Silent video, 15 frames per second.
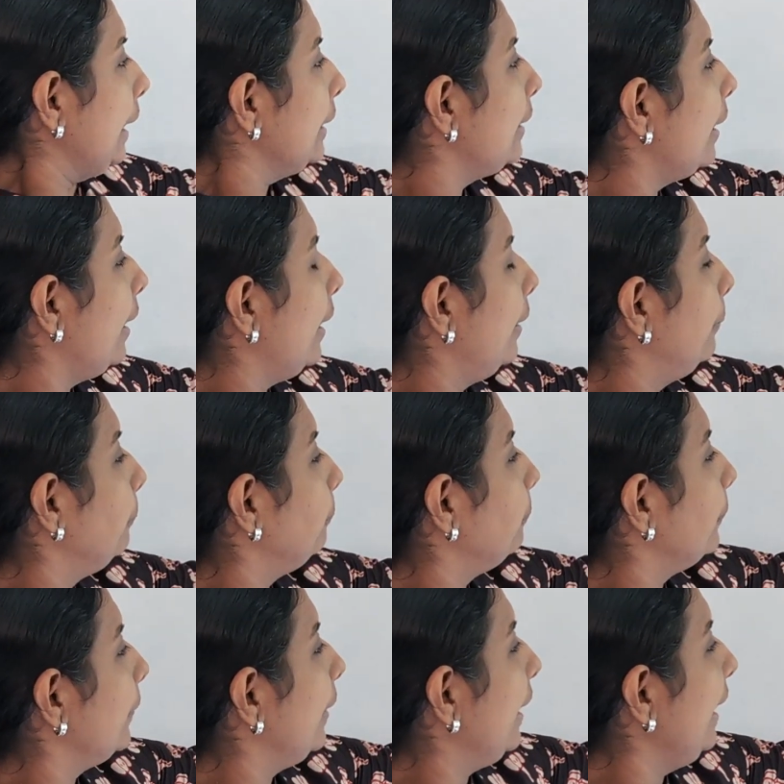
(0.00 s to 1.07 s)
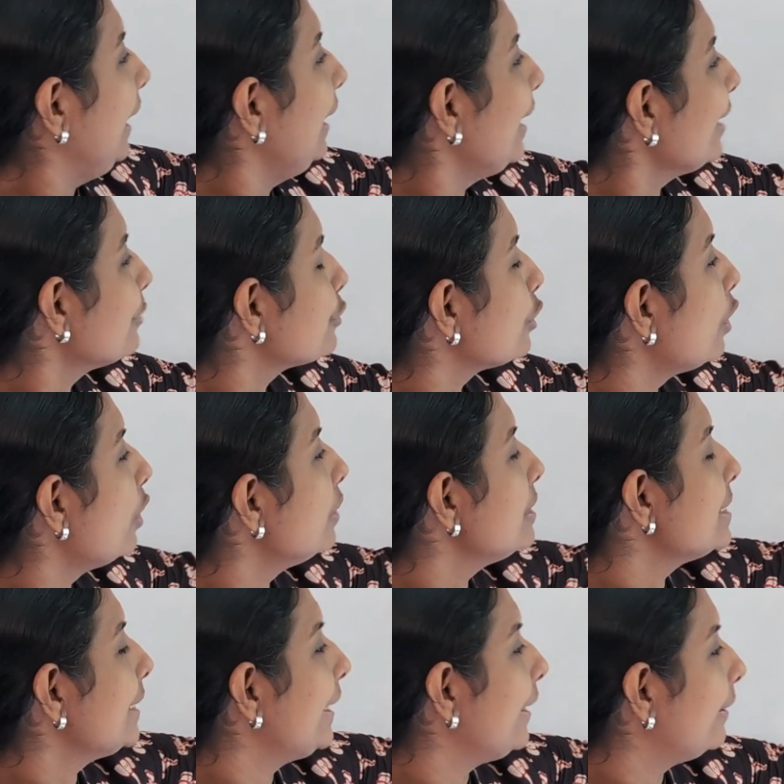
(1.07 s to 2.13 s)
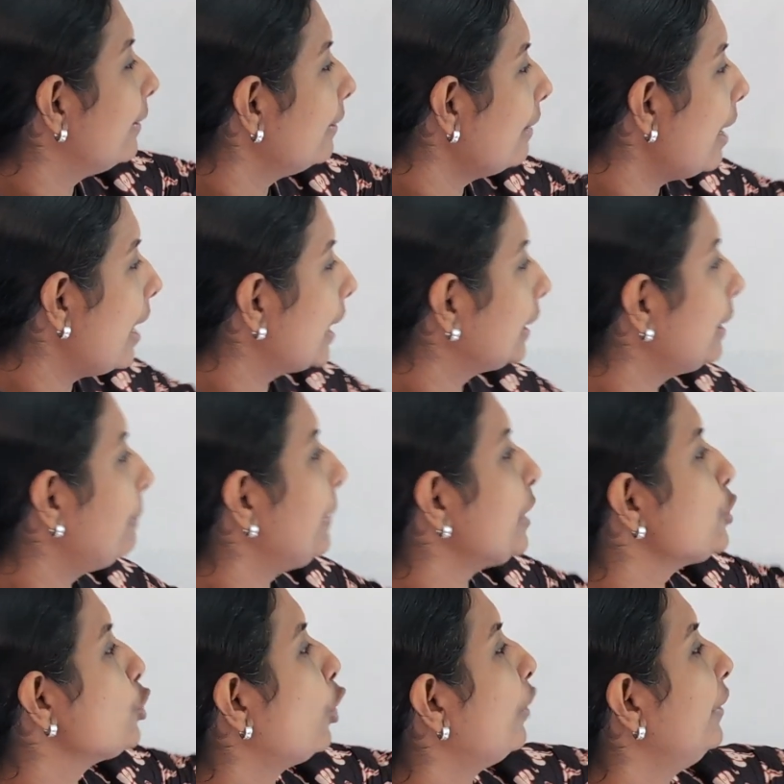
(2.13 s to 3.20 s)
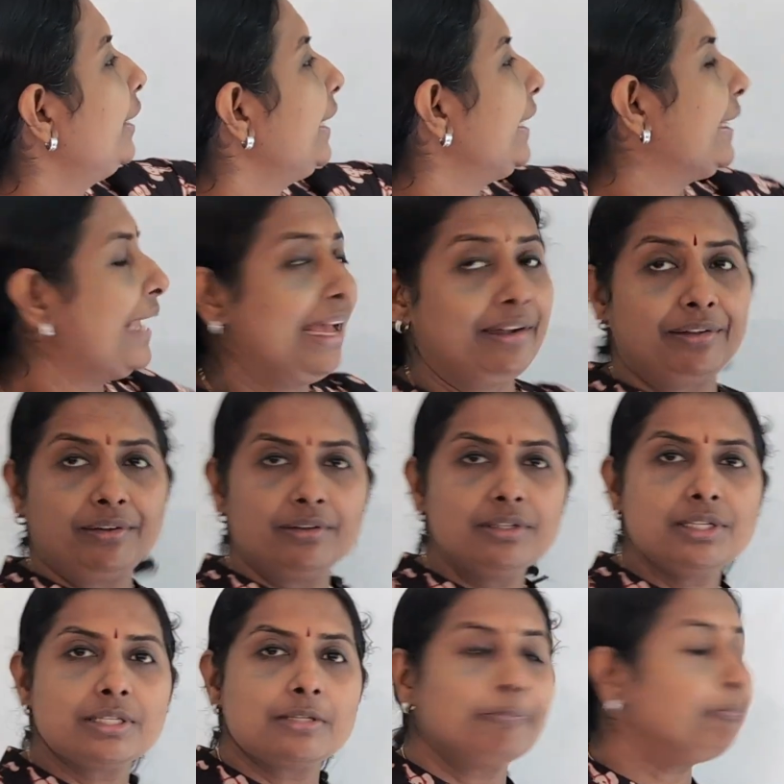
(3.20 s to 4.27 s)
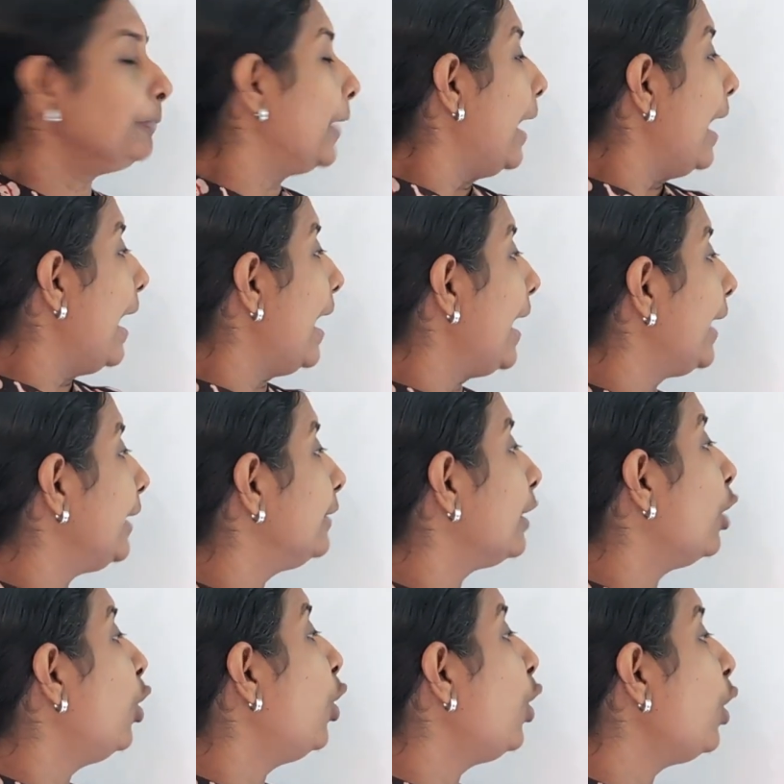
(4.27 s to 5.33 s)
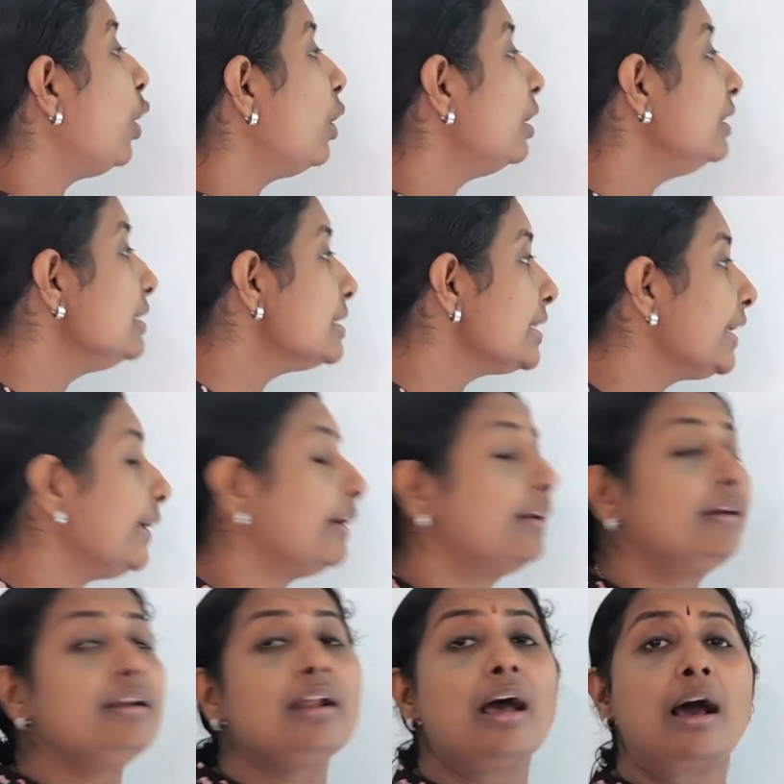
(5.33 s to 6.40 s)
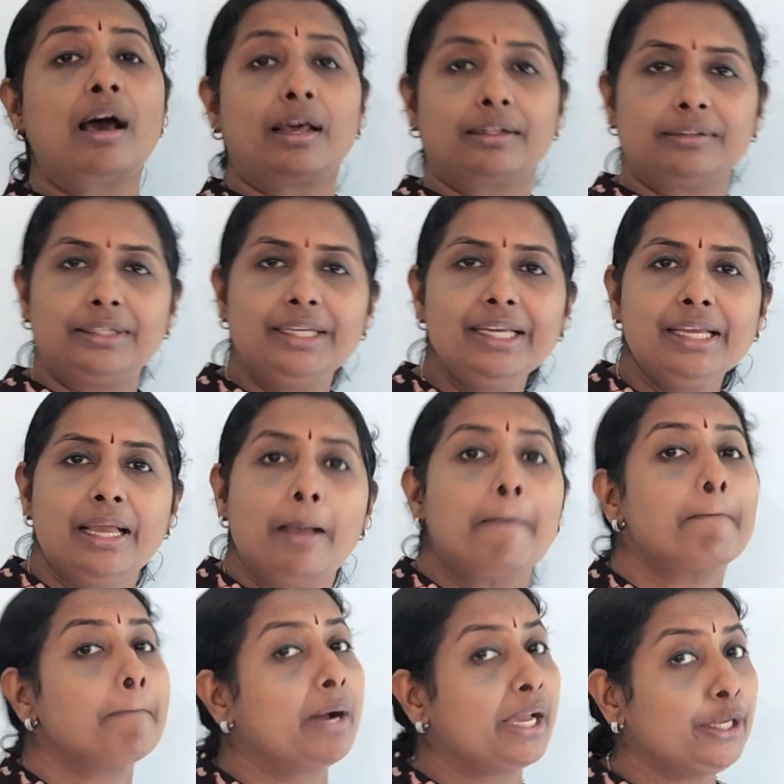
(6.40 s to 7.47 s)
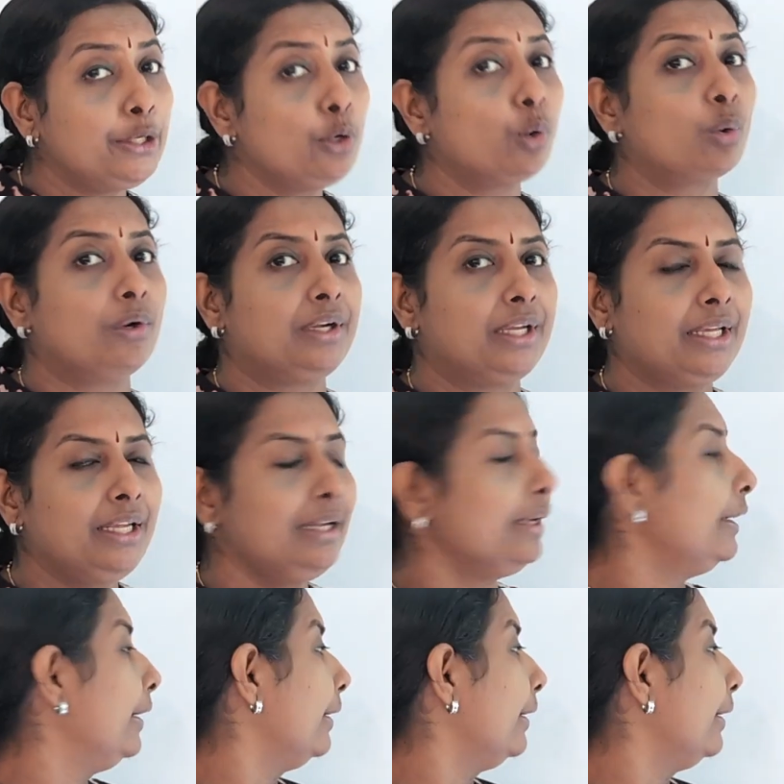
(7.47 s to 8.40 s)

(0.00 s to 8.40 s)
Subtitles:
The electrons here are the majority carriers and the holes here are the majority